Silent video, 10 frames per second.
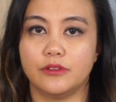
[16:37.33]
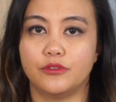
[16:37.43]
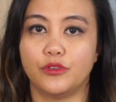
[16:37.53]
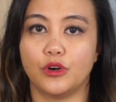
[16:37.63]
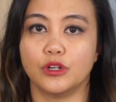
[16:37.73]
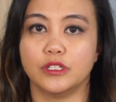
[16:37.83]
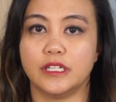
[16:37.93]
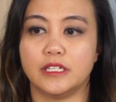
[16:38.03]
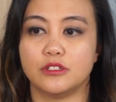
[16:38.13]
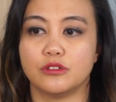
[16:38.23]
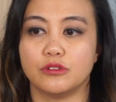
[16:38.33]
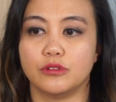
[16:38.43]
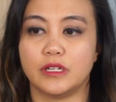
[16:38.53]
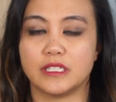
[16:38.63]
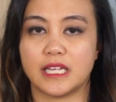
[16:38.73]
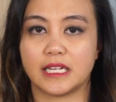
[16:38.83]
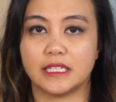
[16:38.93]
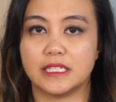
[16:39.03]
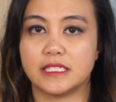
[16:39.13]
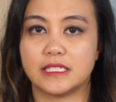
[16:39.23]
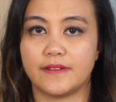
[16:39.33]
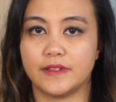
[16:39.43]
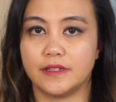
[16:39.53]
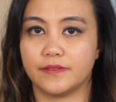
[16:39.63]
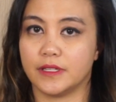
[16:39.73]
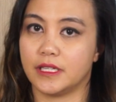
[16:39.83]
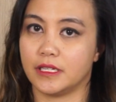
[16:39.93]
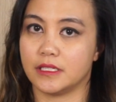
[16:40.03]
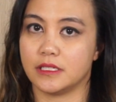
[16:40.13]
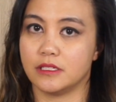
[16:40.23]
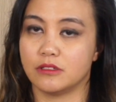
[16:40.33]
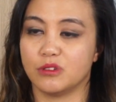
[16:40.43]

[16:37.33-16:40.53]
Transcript: fall into exactly 7 different thicknesses